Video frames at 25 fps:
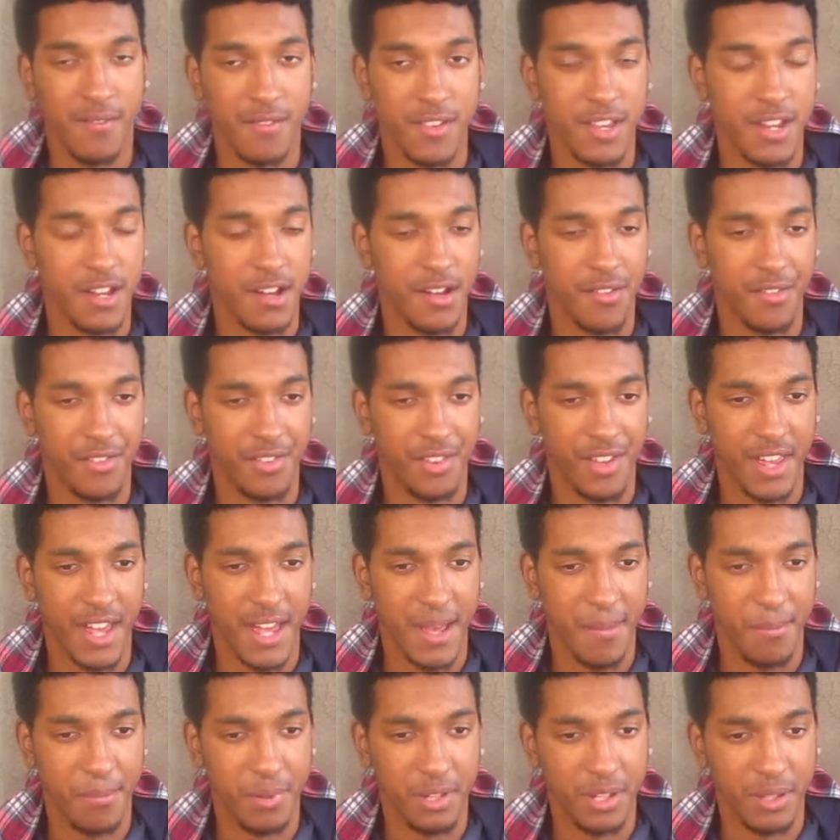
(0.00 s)
You know what I'm
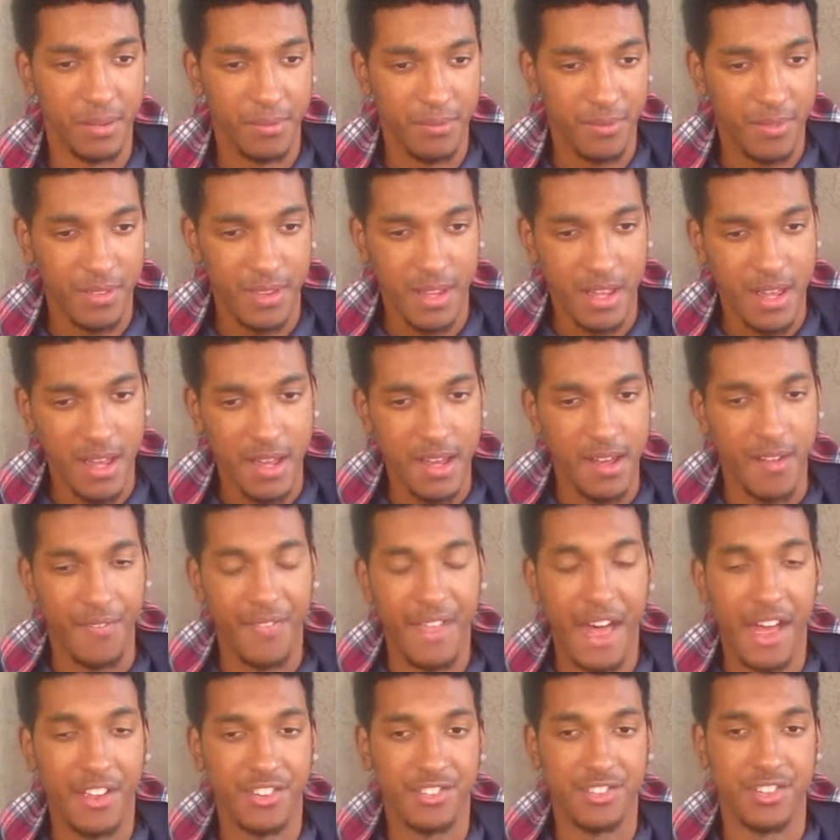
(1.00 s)
saying? But
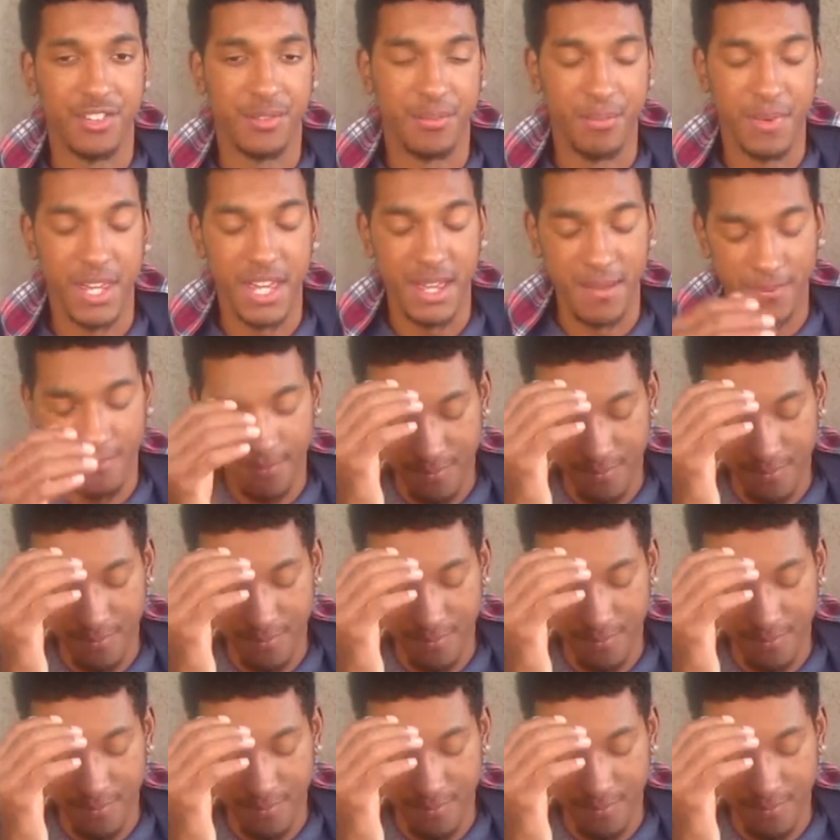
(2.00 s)
that's just me.